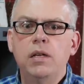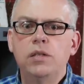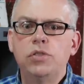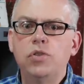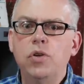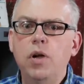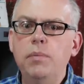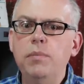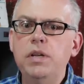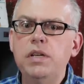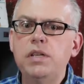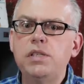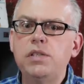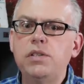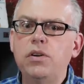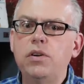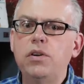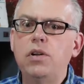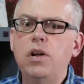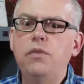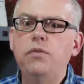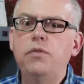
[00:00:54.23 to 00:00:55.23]
So I'm going to
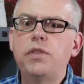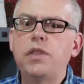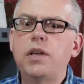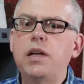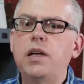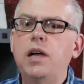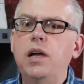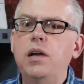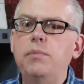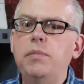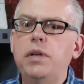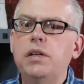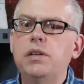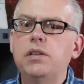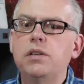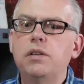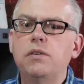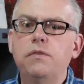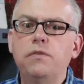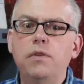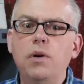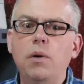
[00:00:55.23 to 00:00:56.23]
start off with a
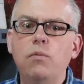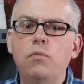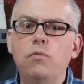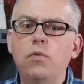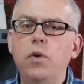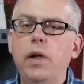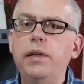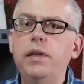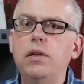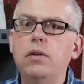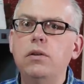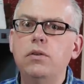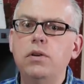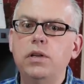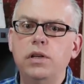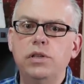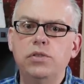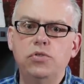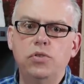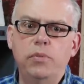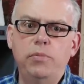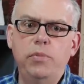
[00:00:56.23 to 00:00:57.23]
comment from regular
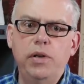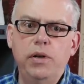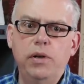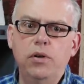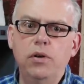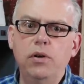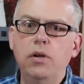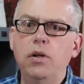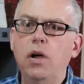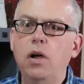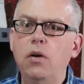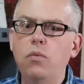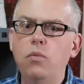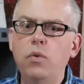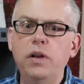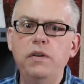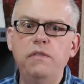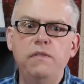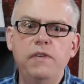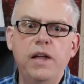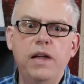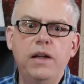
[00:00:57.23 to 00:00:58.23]
contributor, a
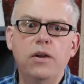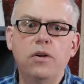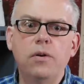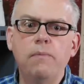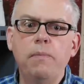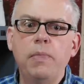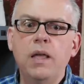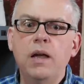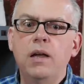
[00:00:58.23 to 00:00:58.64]
one fanger.